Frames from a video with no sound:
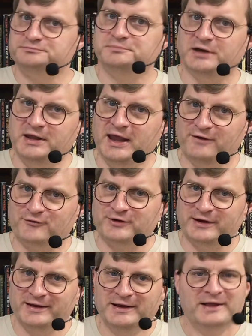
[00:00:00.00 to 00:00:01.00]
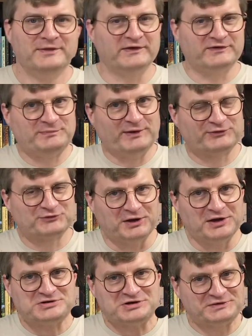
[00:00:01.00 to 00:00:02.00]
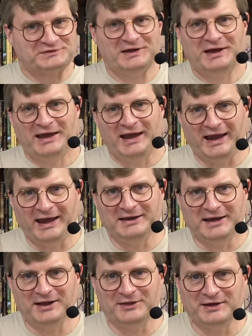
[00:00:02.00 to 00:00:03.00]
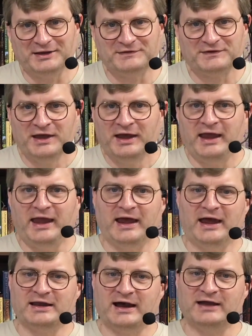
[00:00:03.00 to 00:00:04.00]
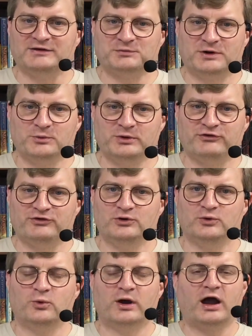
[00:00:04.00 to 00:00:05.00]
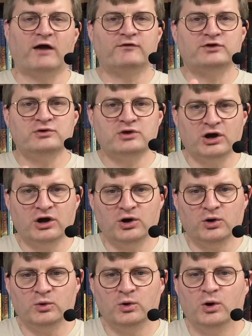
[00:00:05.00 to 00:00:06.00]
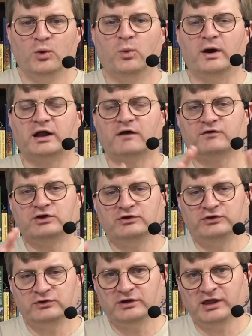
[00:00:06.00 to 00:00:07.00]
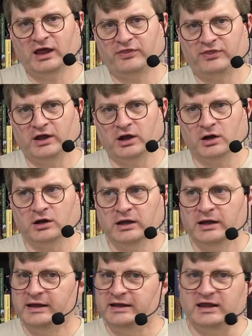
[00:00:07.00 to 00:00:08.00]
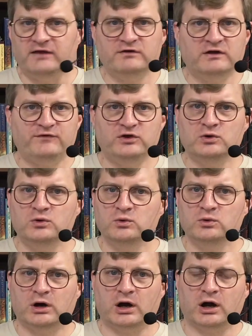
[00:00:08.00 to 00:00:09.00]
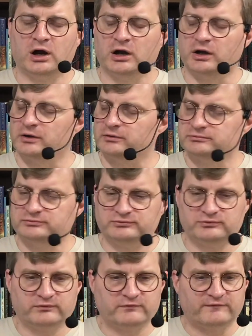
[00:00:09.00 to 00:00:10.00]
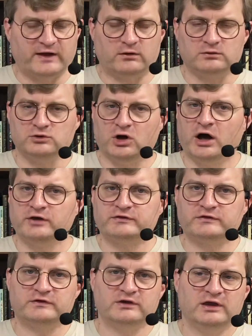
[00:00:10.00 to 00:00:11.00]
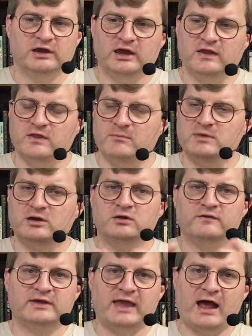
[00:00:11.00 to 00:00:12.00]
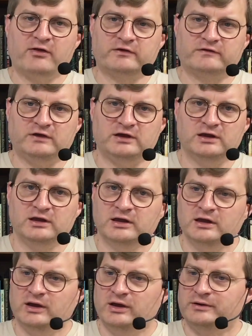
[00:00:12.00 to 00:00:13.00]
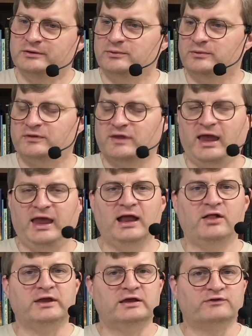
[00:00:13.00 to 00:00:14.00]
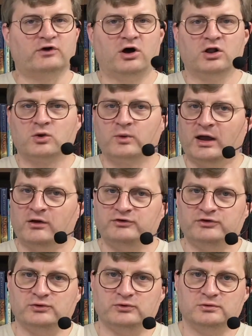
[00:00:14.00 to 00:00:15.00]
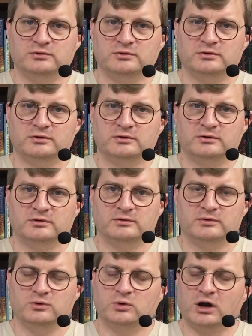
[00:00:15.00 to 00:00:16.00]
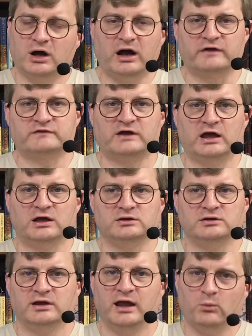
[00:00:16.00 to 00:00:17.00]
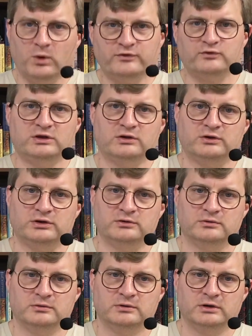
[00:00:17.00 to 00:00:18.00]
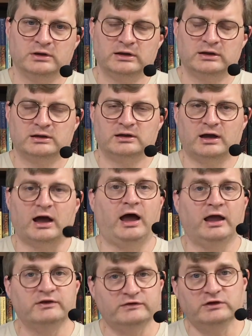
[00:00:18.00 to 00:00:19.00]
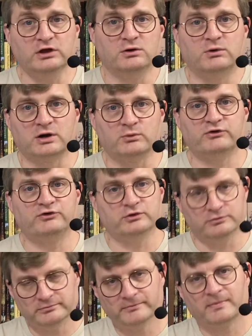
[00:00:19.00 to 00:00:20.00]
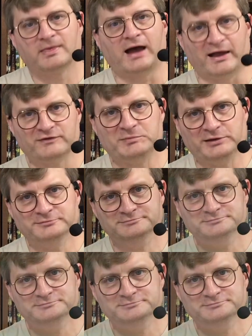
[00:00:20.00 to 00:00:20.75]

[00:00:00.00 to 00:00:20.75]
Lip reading: Avery. This has been Strangers and Aliens. And I just want to wish you, wherever you go, whatever you do to get there, even if you are found lost in the middle of the galaxy with aliens all around you who are hostile and want to kill you, I still want to wish you Godspeed.